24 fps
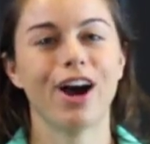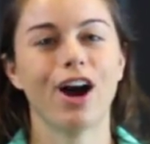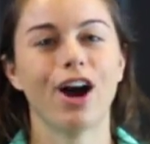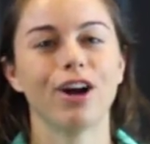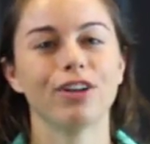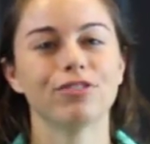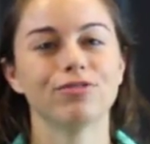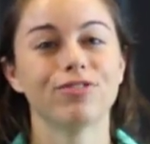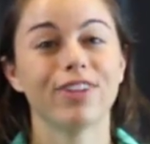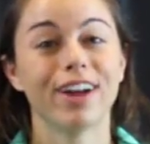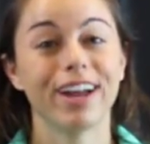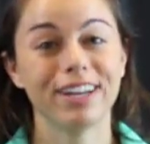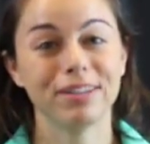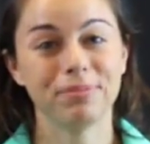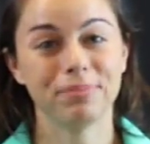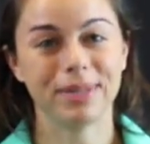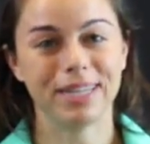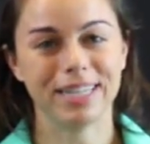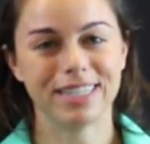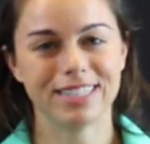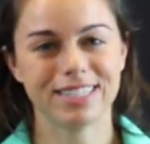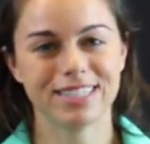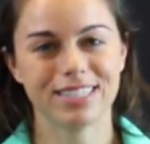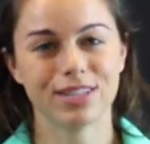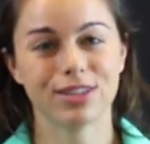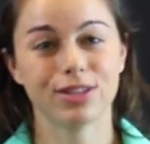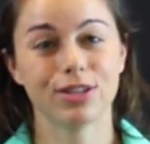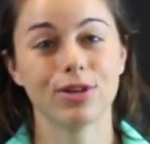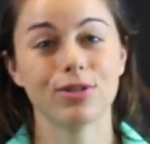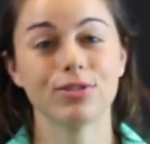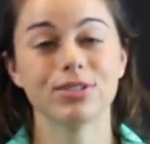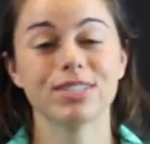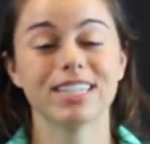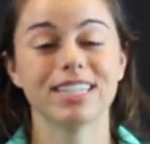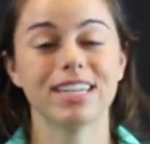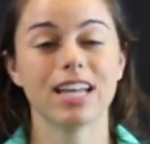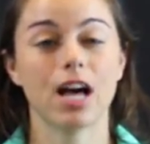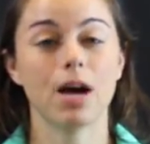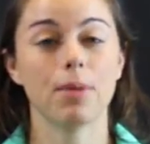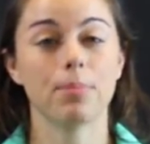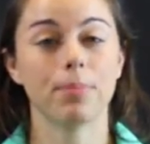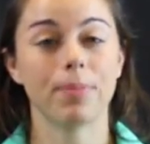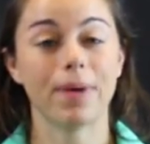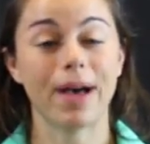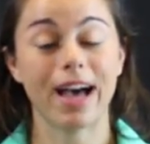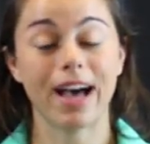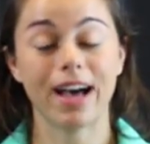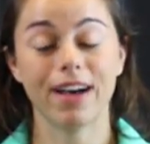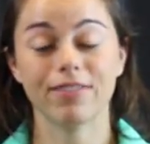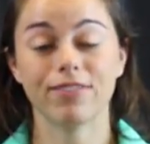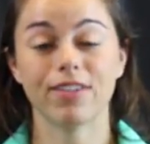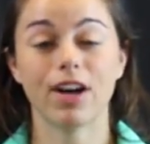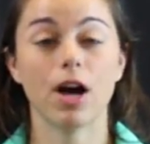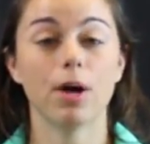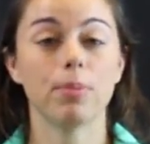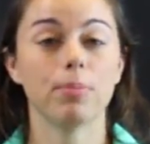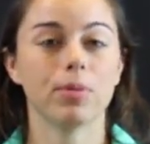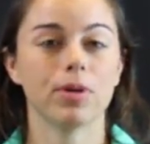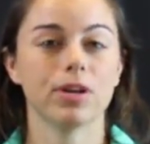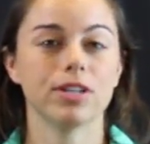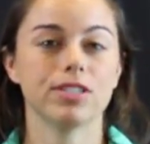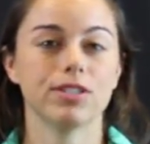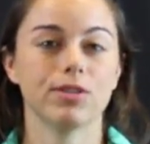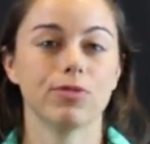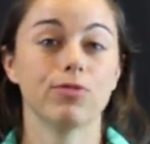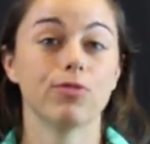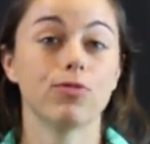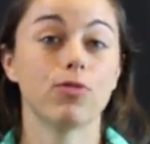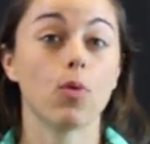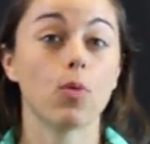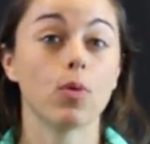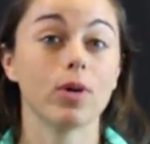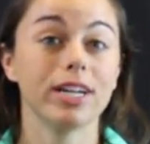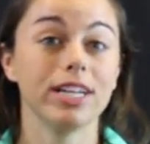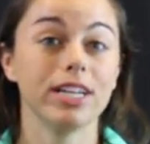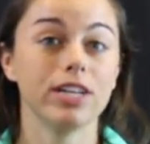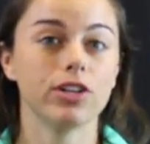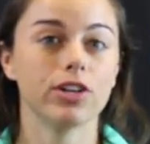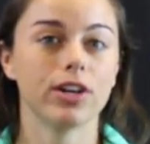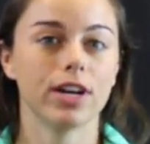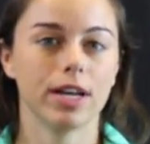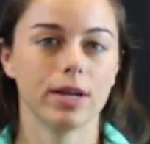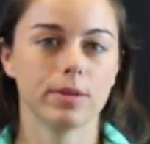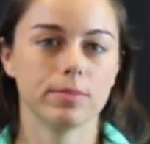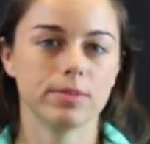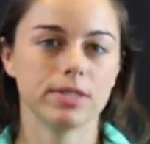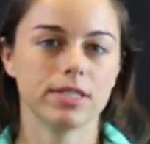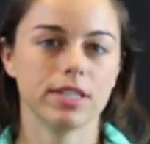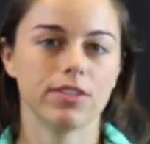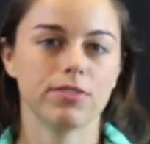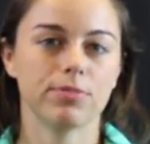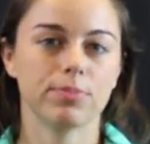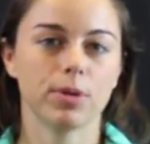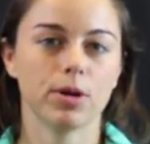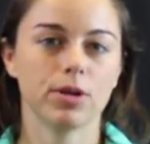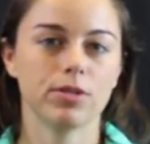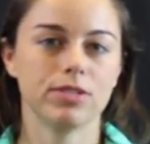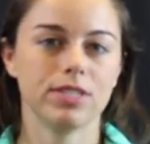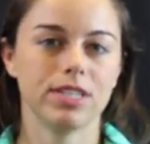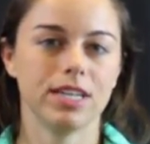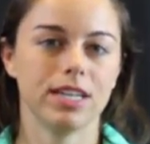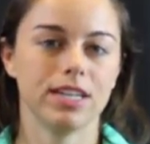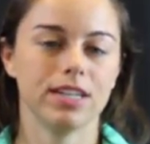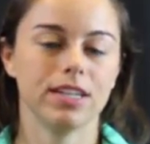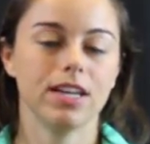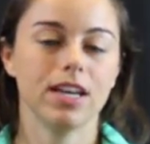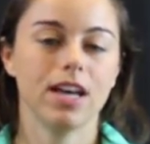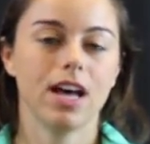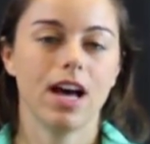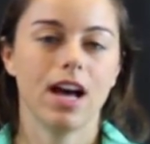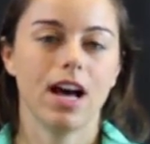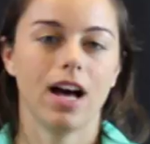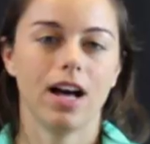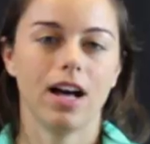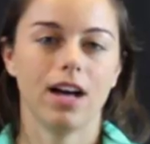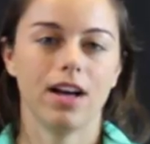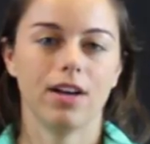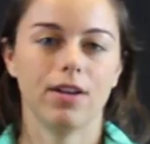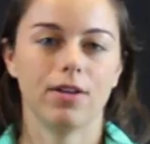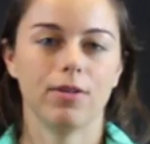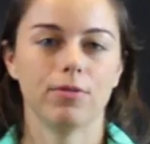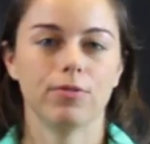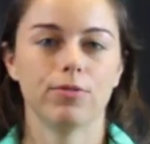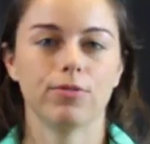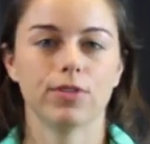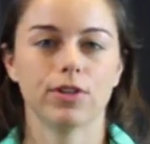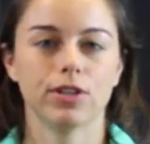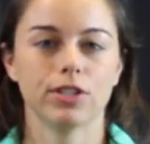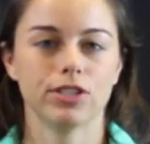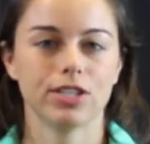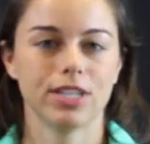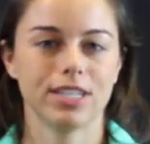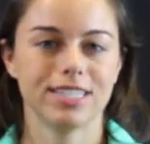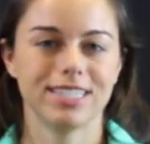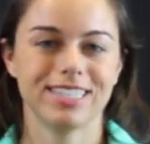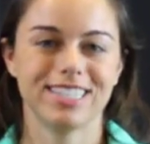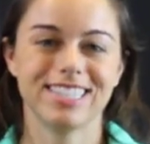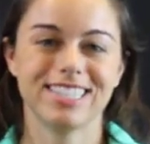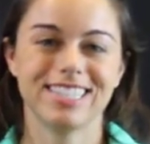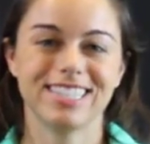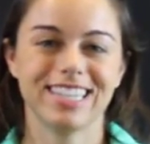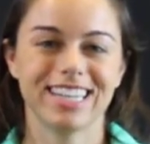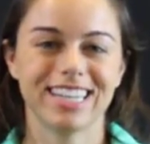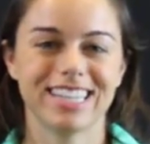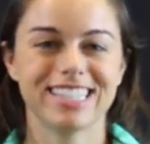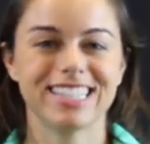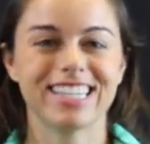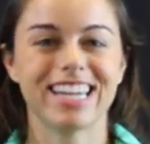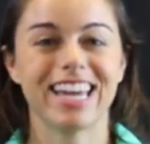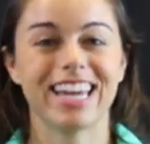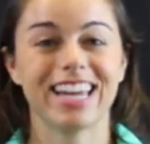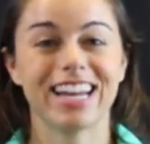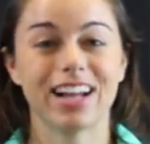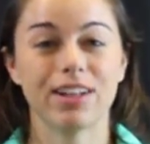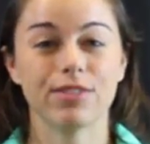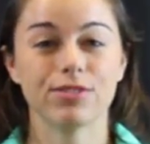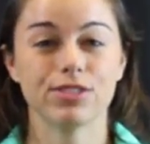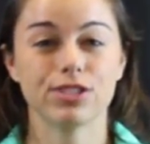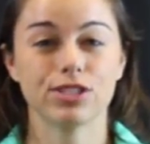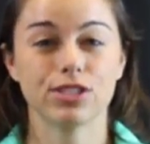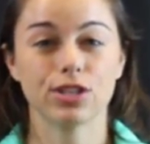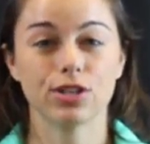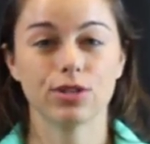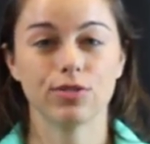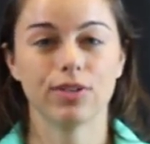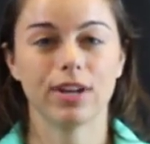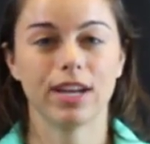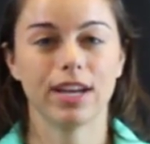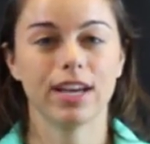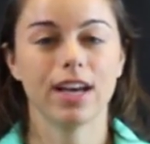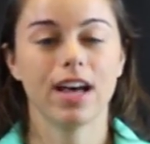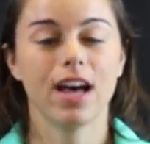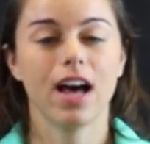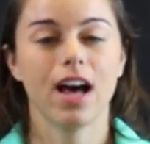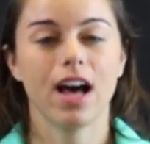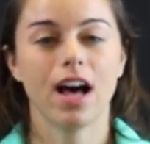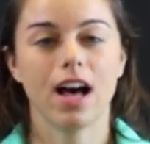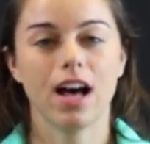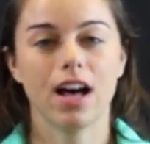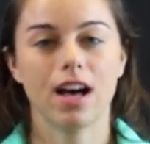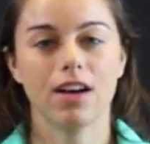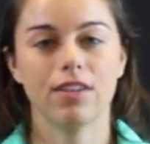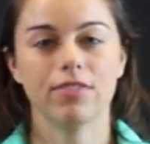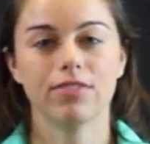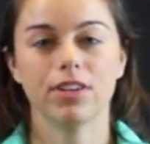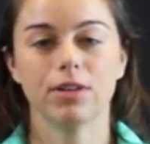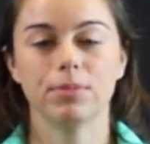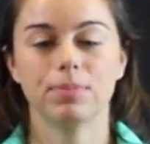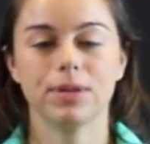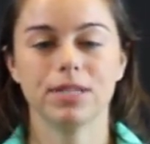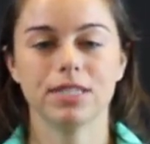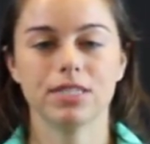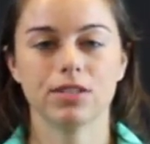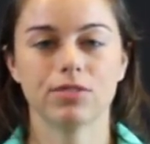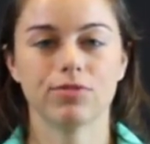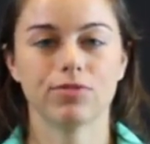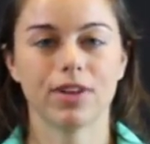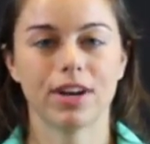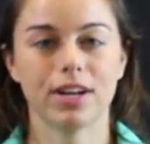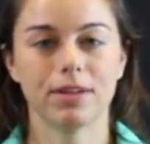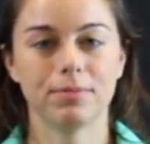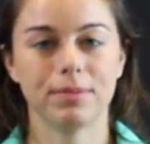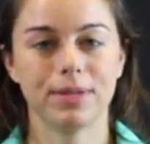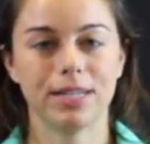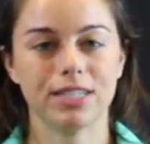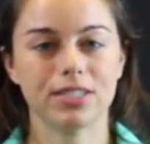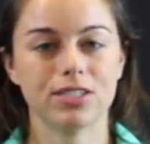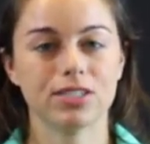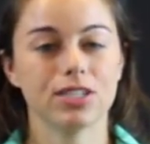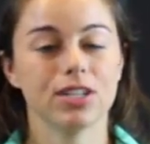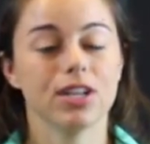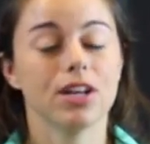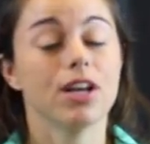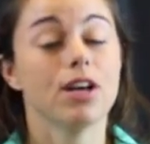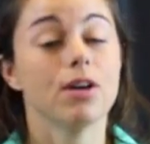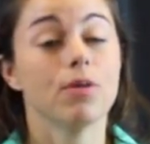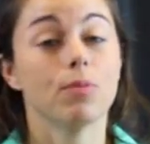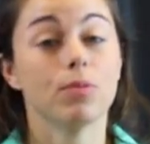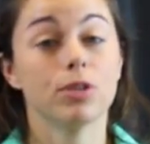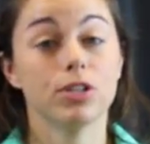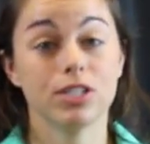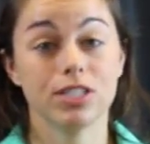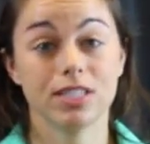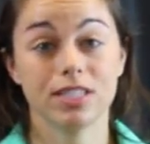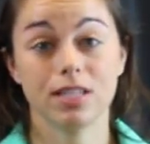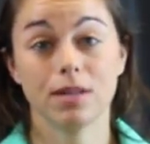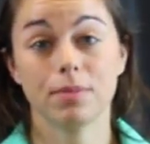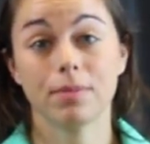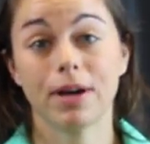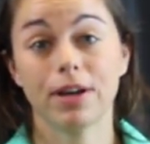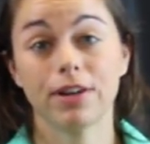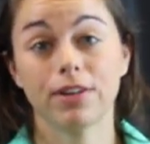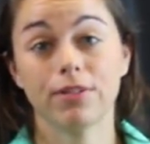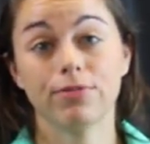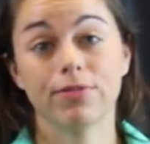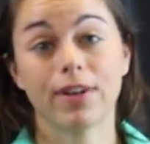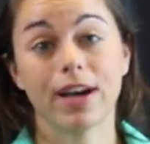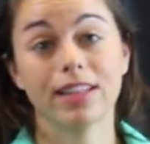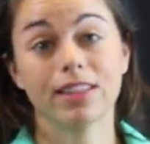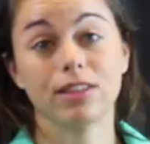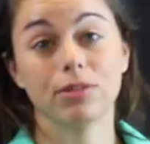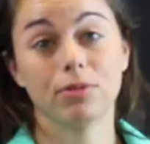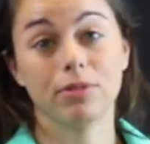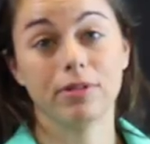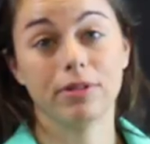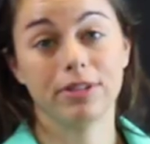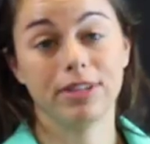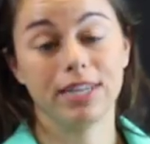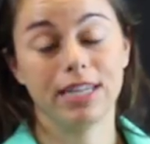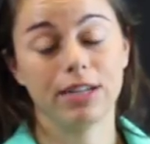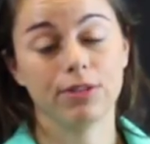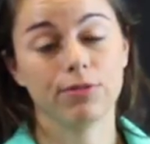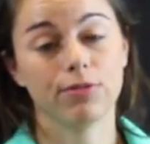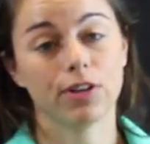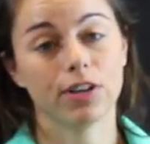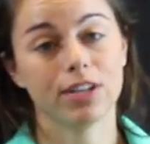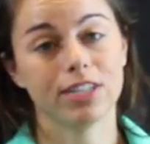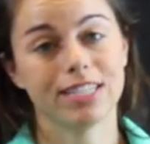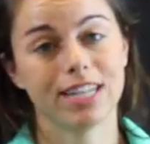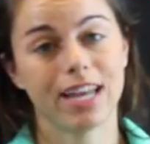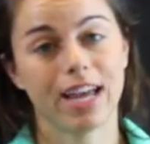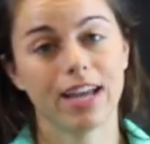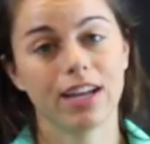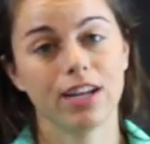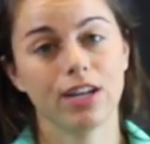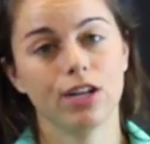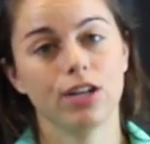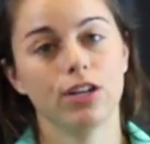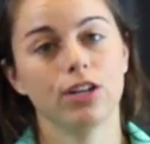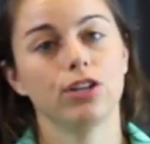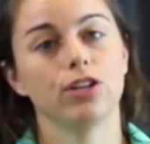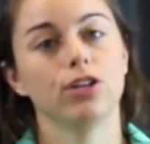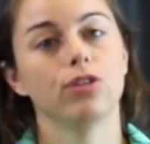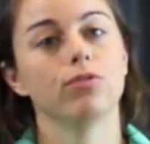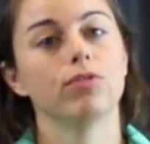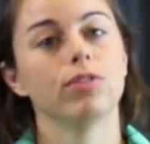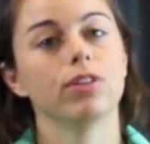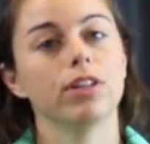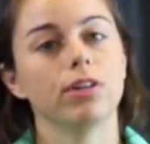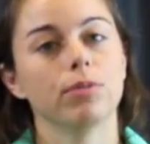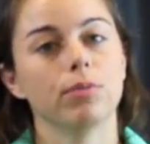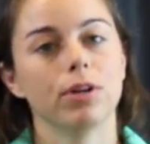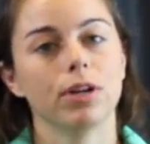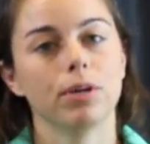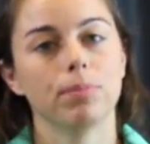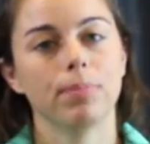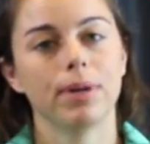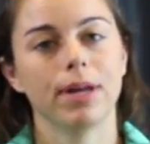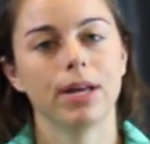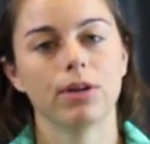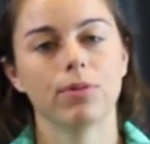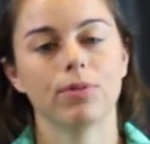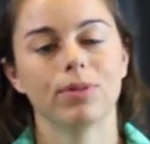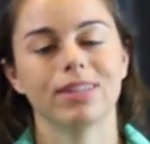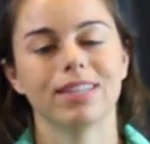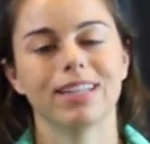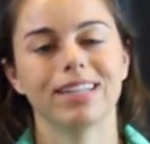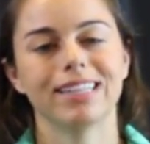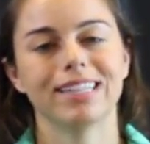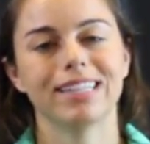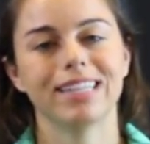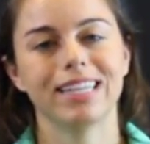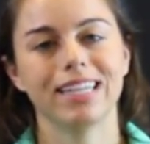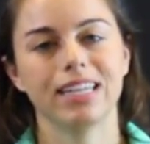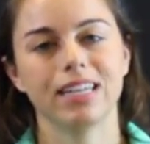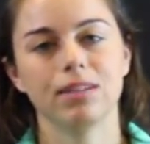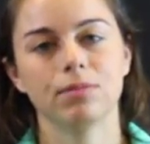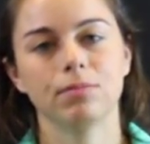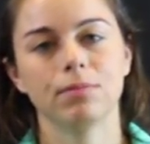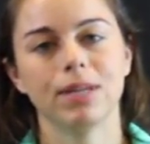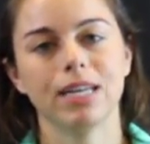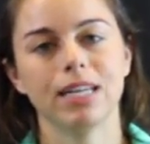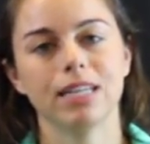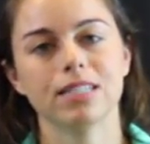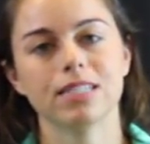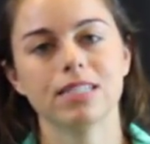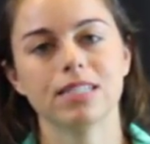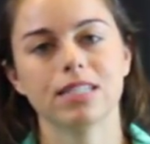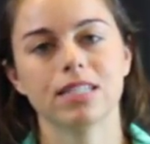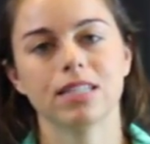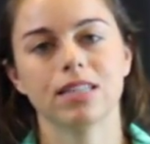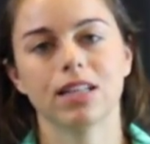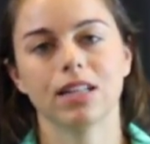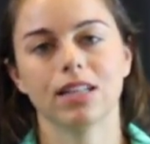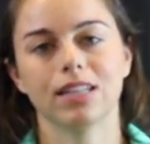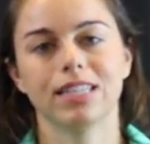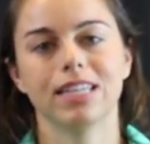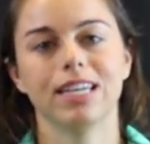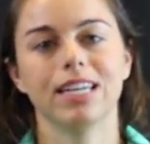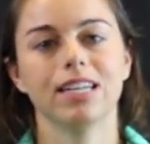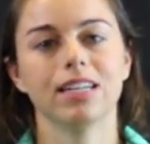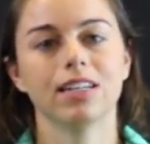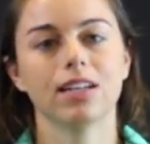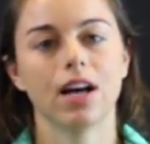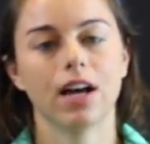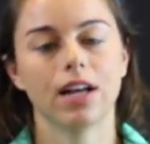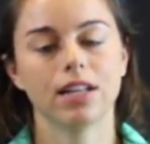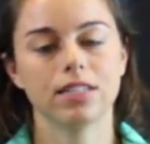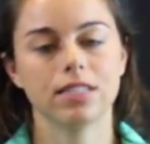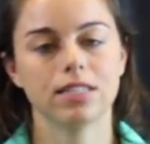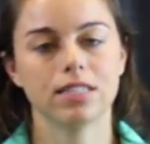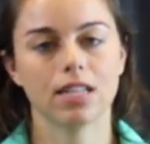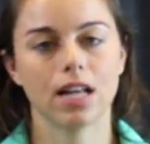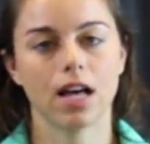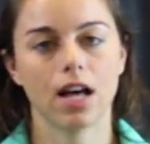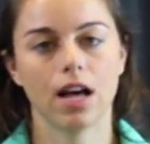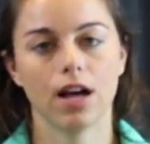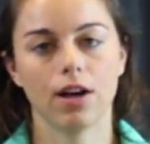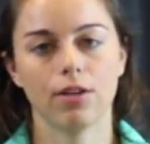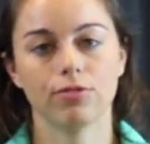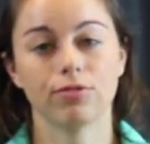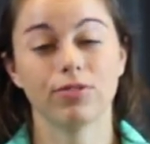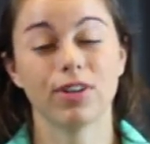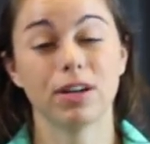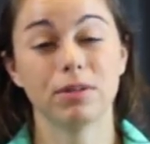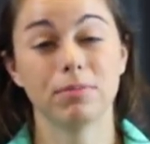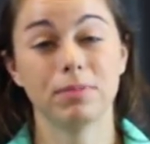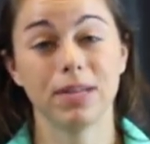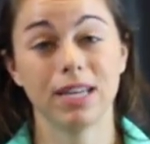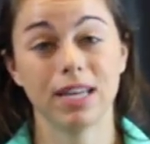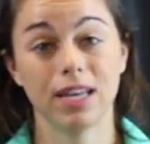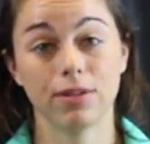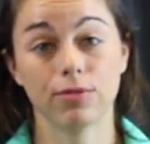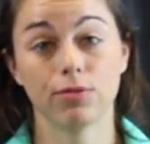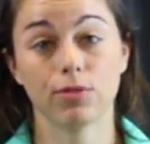Our red meats, those could have upwards of 40 grams of protein for just a 6-8 ounce serving of a piece of red meats, which is the amount of fat that we would need for a day. You really want to pick with the lean meats, the lean cuts of red meat.